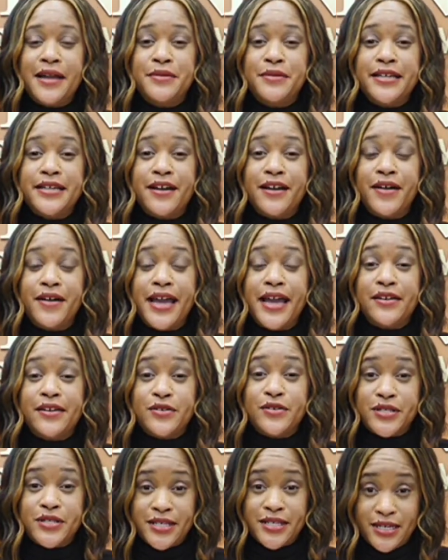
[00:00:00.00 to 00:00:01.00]
I'm Niele
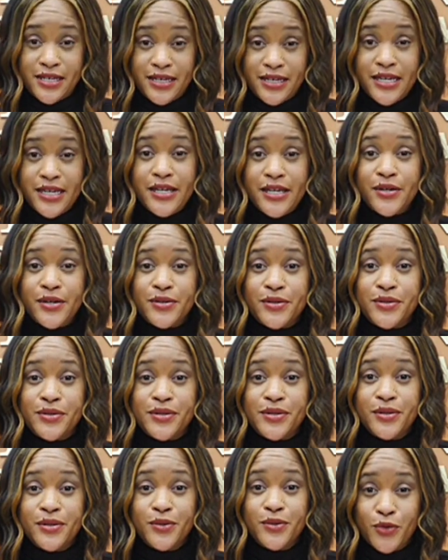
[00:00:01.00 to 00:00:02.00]
Anderson, and
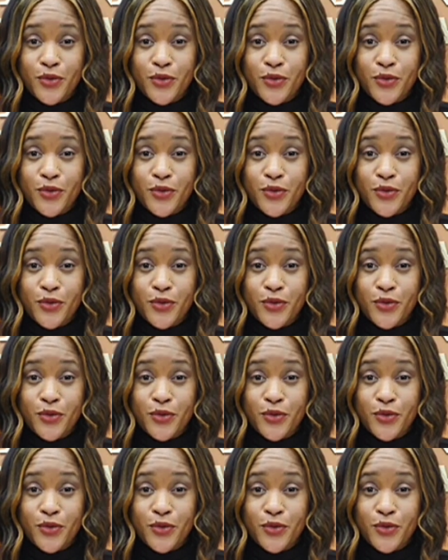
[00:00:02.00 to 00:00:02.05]
here's